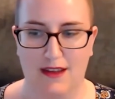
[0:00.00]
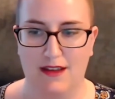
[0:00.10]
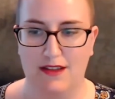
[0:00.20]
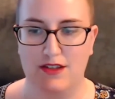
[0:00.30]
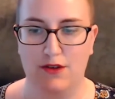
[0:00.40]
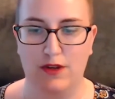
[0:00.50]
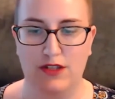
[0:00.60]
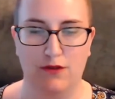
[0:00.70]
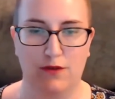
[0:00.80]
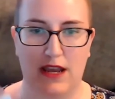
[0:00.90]
And so
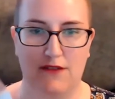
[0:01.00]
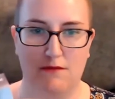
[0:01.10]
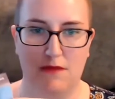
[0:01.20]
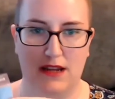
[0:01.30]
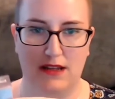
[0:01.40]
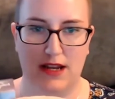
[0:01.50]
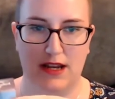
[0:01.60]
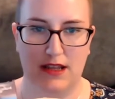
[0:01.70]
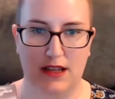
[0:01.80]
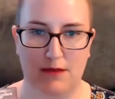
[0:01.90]
we have the
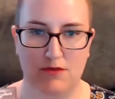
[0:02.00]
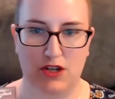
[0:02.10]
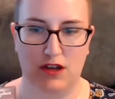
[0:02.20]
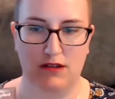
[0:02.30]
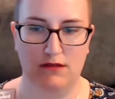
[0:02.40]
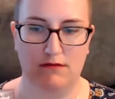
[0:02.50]
magnetic clamshell.